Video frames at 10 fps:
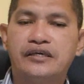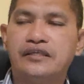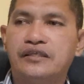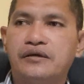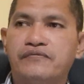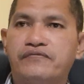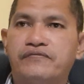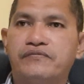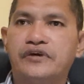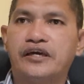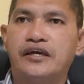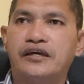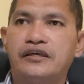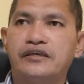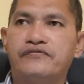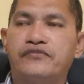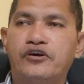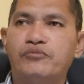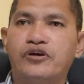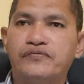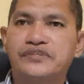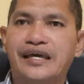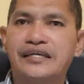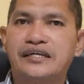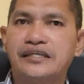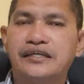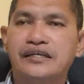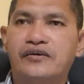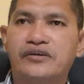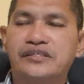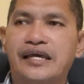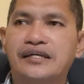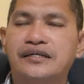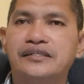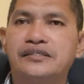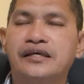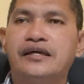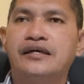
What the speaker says: in the form of cycling or cycles.